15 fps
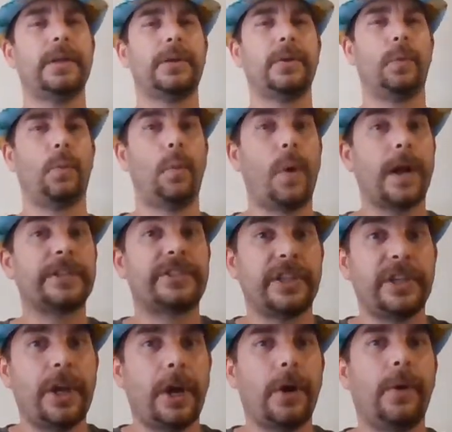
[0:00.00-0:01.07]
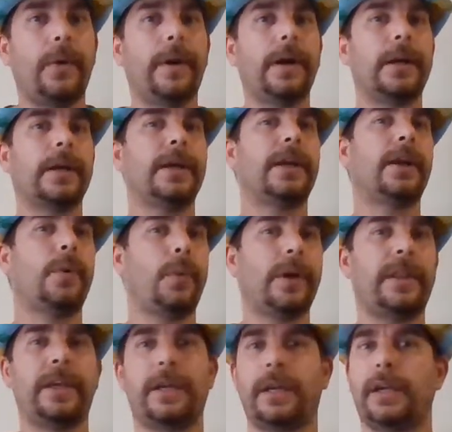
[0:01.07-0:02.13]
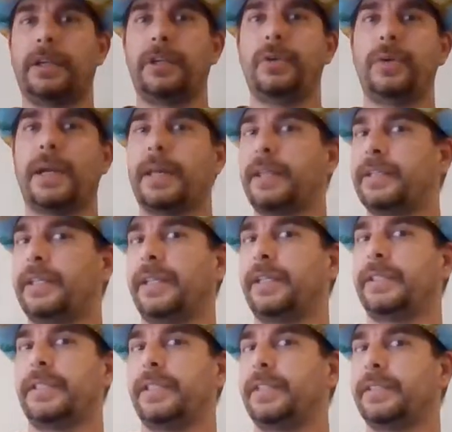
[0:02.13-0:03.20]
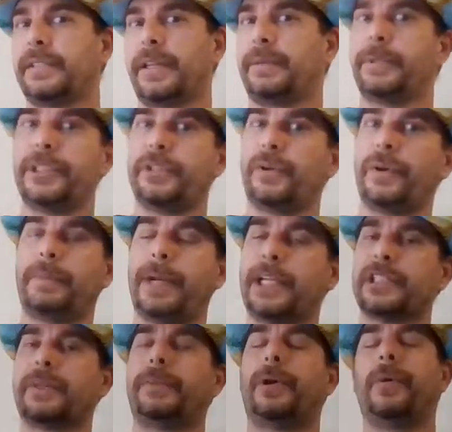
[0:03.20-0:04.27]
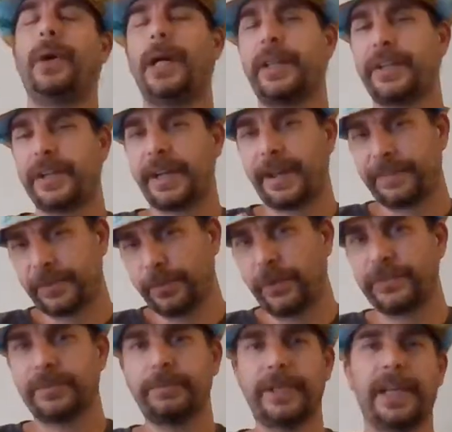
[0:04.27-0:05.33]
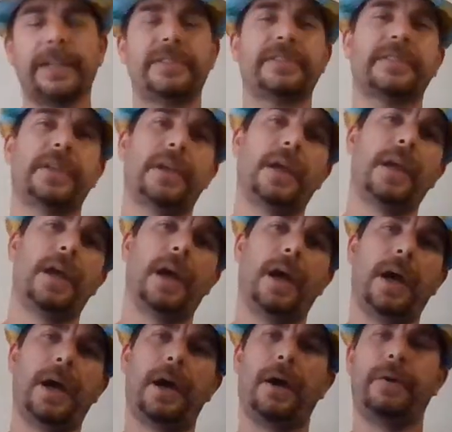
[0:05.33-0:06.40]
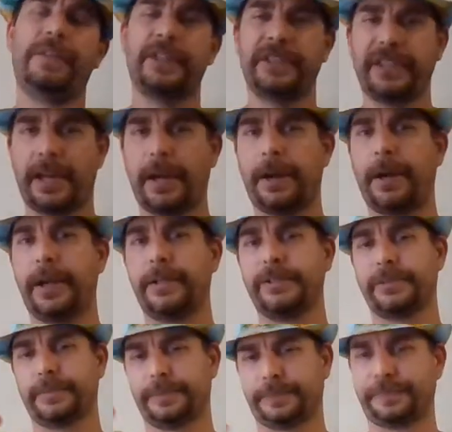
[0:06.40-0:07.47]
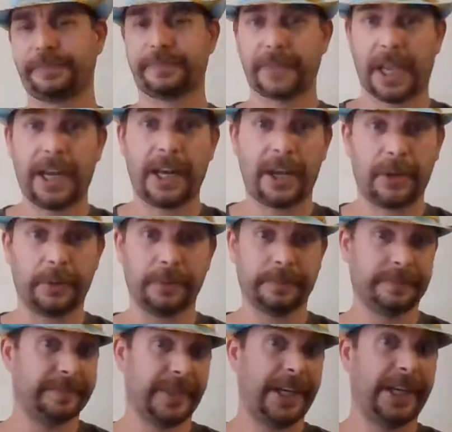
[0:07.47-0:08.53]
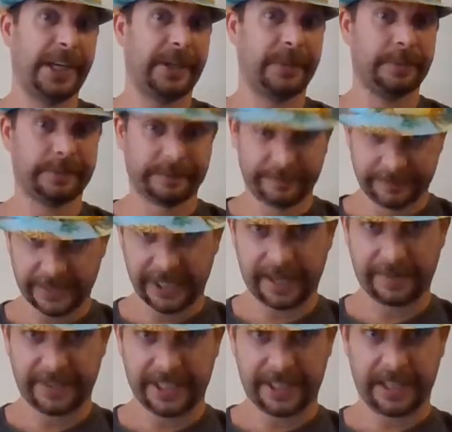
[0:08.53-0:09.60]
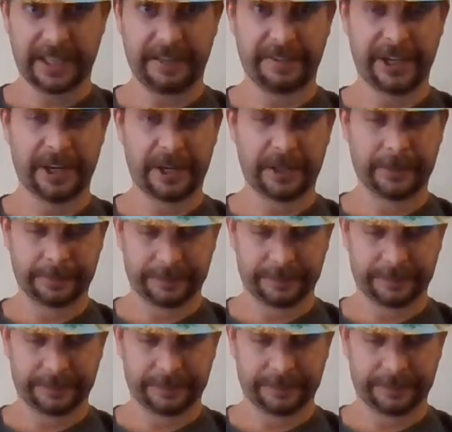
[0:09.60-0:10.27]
want to know, what are they going to do now that TNT is going to be showing basketball? Well, they're going to have to move some dates over to Saturdays. I know. I'm going to have to set the DVR